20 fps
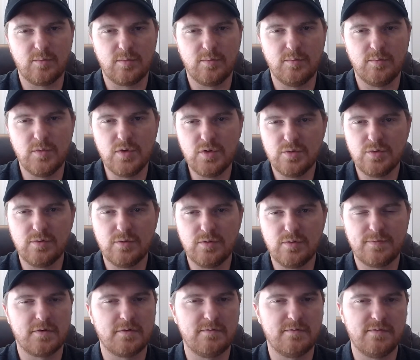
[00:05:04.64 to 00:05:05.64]
new
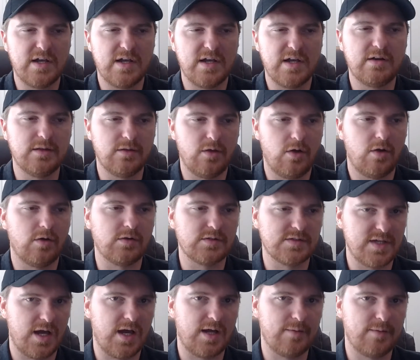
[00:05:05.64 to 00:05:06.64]
for a very long
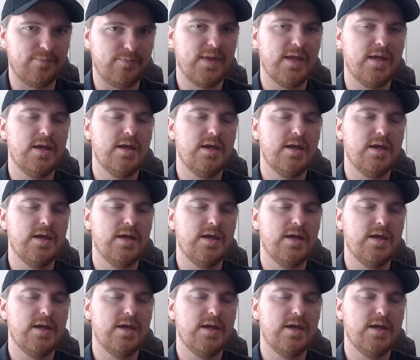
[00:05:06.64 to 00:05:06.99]
time.